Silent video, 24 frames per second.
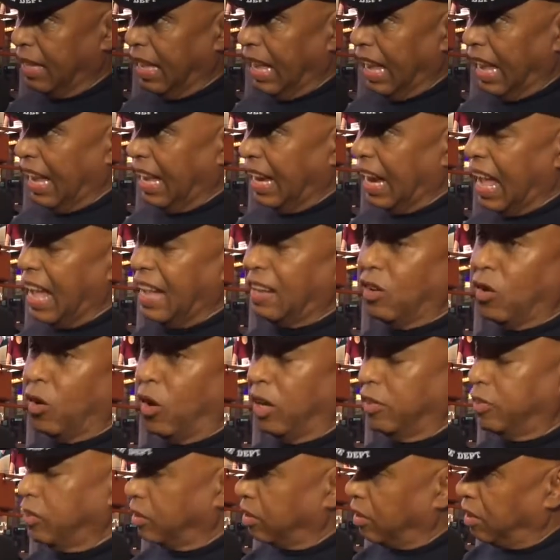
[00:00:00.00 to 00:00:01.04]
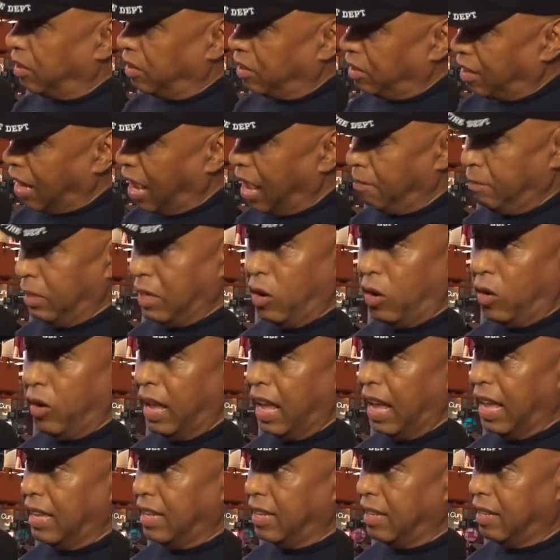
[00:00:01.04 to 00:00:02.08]
And I lost Tommy
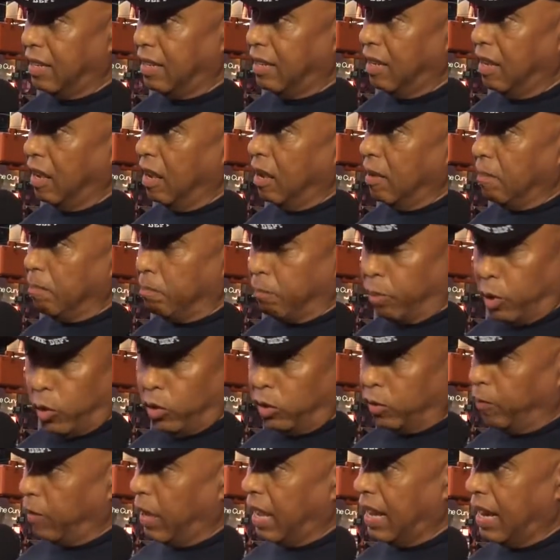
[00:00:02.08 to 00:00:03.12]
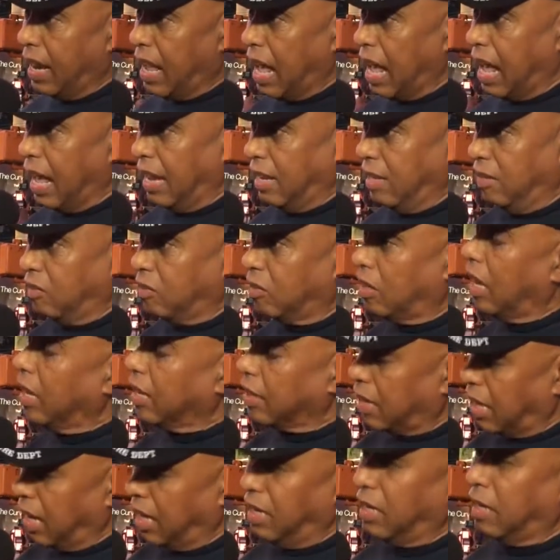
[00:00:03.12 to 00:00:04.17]
O'Hagan, Bruce Van Hines, and
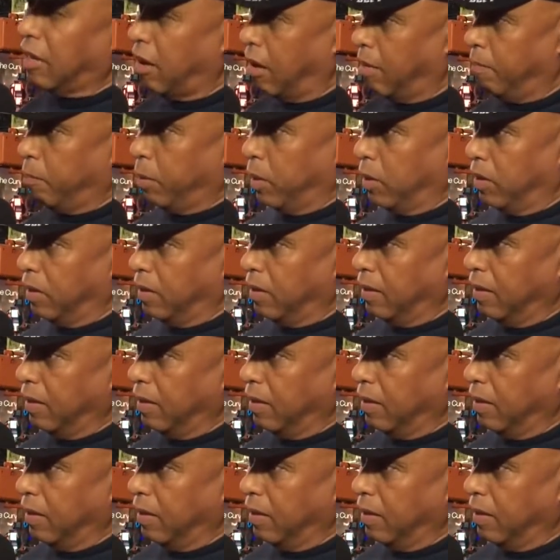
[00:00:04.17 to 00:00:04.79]
Kenny Kumpel.